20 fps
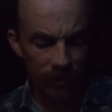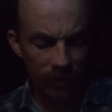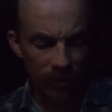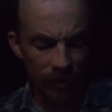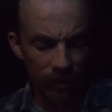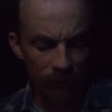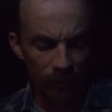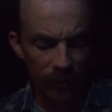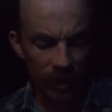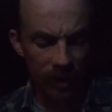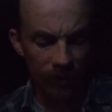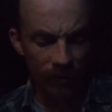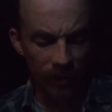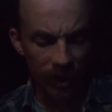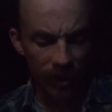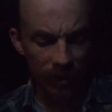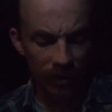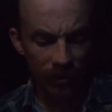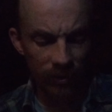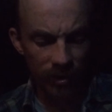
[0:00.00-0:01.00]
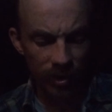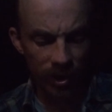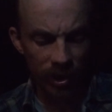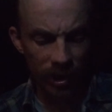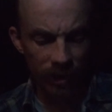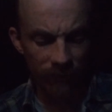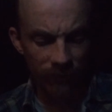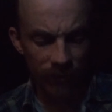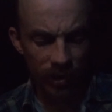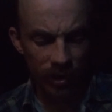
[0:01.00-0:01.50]
And meanwhile,
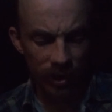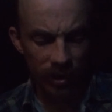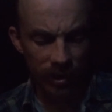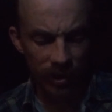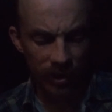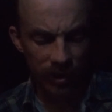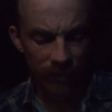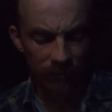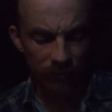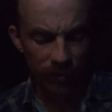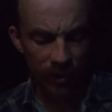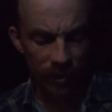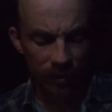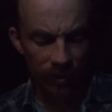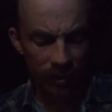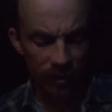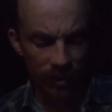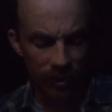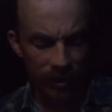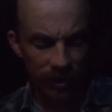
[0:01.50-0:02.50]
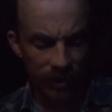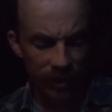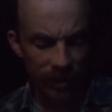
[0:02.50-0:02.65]
Chief Justice Burger is